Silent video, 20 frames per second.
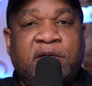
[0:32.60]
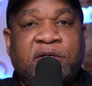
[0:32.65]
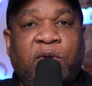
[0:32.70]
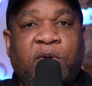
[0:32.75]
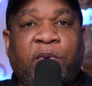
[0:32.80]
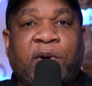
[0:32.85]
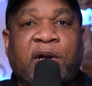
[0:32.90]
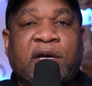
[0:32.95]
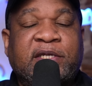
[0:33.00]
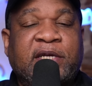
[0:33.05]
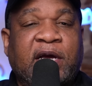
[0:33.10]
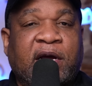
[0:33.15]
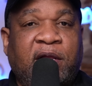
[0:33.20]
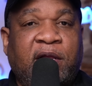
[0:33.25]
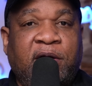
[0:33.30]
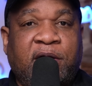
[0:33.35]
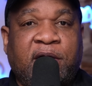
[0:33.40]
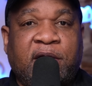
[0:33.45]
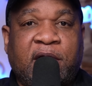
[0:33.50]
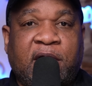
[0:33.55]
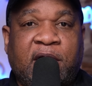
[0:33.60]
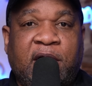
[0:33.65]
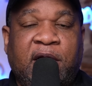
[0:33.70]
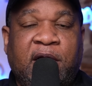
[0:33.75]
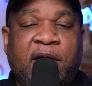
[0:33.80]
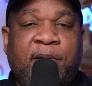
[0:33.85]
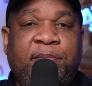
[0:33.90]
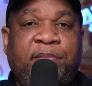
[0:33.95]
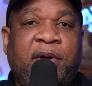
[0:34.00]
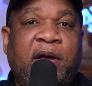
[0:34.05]
So we're going to take a look at the
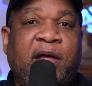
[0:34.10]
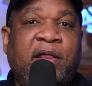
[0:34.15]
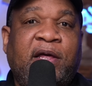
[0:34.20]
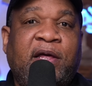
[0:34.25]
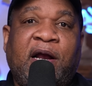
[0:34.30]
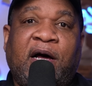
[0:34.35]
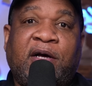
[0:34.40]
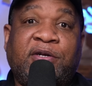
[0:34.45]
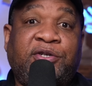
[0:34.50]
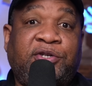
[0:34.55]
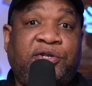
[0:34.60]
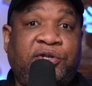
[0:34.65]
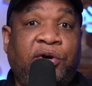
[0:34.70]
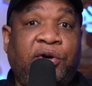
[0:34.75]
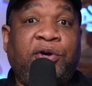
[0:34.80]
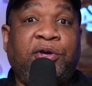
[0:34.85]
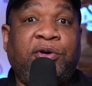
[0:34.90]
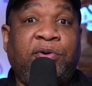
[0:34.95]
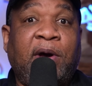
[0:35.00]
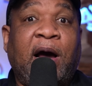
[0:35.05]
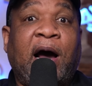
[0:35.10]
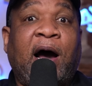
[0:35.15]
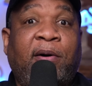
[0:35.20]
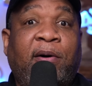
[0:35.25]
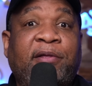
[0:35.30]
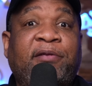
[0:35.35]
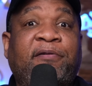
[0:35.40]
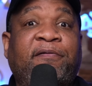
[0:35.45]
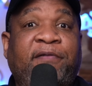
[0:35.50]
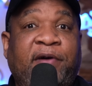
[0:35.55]
clip and then I'll show you how
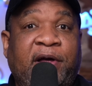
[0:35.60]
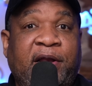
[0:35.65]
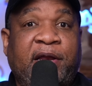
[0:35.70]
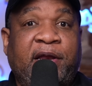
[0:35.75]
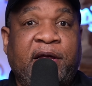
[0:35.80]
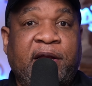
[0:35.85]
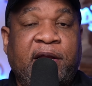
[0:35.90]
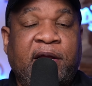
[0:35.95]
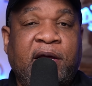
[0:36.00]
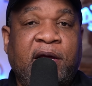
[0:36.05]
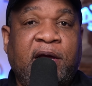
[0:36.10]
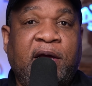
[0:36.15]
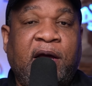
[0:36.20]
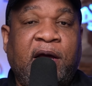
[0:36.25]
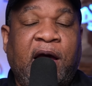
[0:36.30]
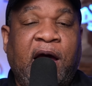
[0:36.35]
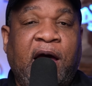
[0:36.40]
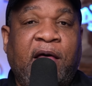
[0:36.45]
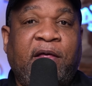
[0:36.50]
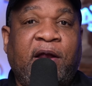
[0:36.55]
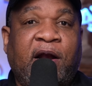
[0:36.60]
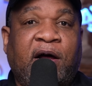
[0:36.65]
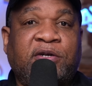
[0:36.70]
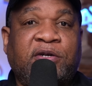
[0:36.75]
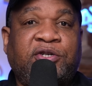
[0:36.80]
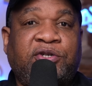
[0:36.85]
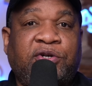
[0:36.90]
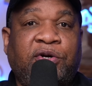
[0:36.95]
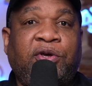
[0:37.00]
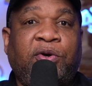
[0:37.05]
it's funded and then I'll
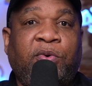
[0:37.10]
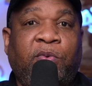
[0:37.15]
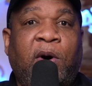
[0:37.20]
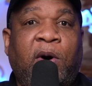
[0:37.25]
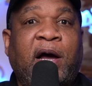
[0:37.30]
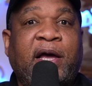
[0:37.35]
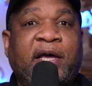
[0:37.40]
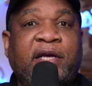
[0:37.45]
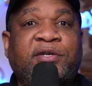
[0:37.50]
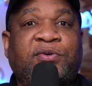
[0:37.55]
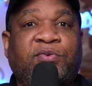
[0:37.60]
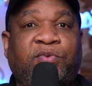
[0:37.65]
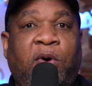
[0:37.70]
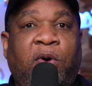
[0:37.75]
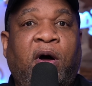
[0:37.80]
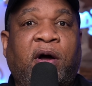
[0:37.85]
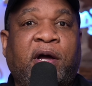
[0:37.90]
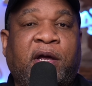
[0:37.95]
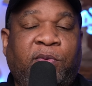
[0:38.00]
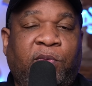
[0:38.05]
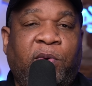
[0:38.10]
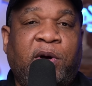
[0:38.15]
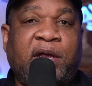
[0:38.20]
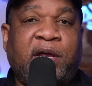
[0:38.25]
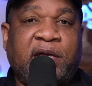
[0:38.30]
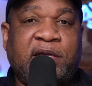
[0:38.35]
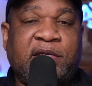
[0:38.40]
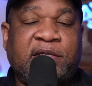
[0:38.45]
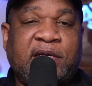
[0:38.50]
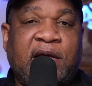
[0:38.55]
show you why he's wrong in what
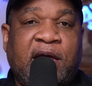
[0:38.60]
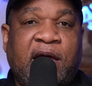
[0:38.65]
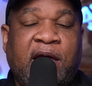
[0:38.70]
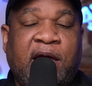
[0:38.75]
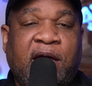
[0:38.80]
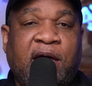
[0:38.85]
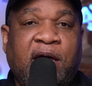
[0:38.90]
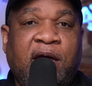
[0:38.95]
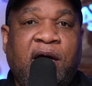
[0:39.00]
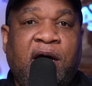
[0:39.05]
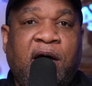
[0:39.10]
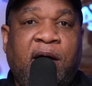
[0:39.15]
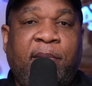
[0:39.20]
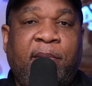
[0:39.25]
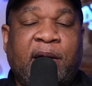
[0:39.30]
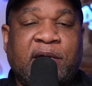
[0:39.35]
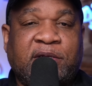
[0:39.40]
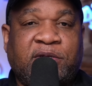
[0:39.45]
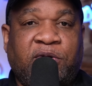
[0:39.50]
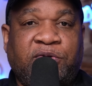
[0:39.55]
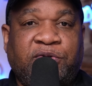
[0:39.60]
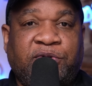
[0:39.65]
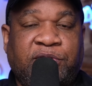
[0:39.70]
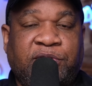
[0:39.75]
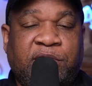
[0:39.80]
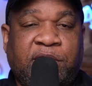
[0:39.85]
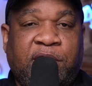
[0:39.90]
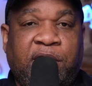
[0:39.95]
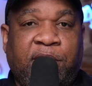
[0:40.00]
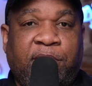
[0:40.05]
he's saying about Social
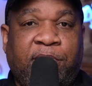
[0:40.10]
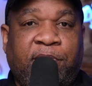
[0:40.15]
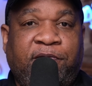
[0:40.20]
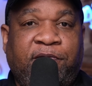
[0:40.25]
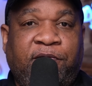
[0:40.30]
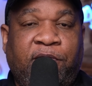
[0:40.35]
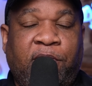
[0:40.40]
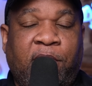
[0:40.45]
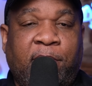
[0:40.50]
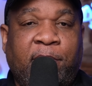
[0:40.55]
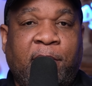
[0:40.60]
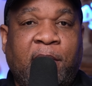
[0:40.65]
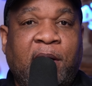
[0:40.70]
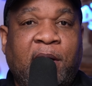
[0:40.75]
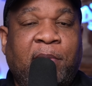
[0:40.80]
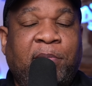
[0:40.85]
Security reform.